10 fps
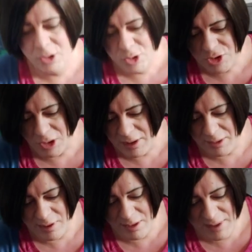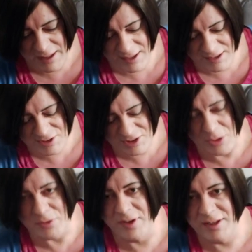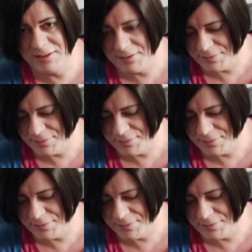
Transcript: So here we are back at the sofa,